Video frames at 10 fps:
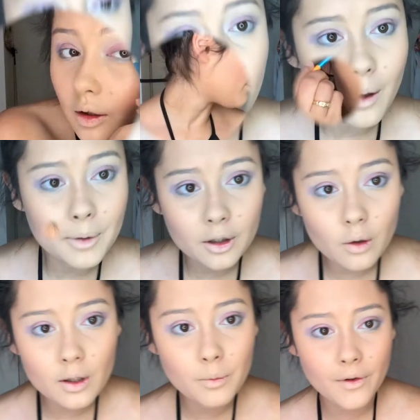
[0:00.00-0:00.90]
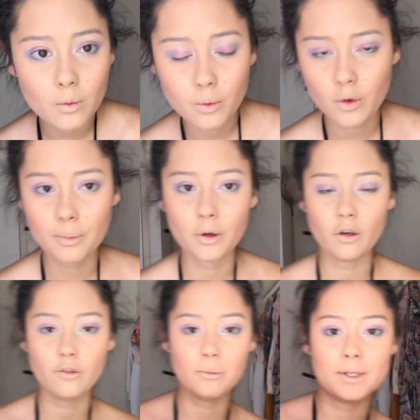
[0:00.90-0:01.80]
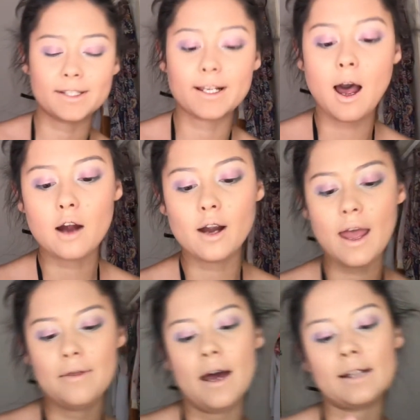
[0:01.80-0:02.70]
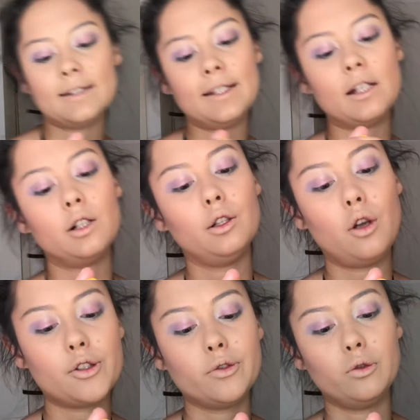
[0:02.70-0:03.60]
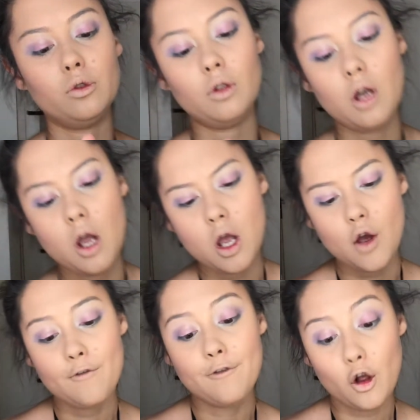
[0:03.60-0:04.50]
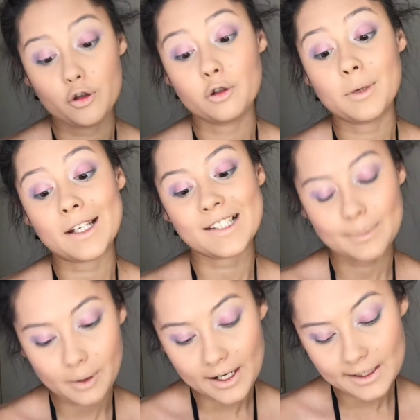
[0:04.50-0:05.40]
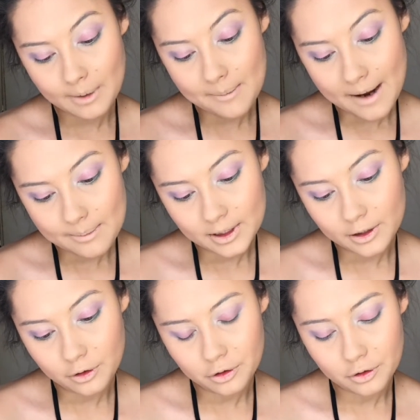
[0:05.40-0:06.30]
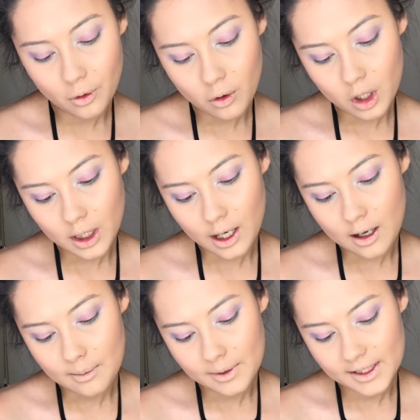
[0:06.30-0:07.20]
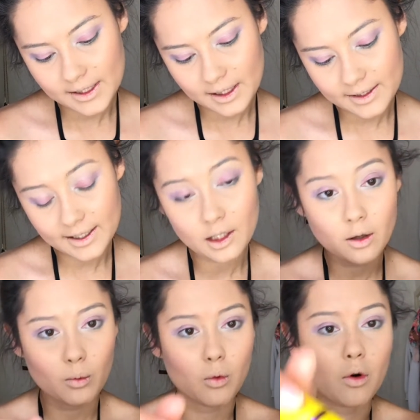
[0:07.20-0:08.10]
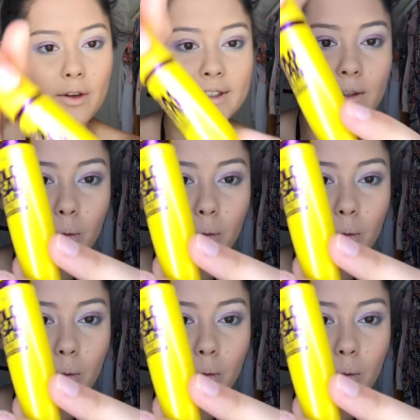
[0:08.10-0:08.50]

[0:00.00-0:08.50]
So I'm going to go in with a waterproof mascara, and that is the Collossal Volum Express by Maybelline New York. This is in the this is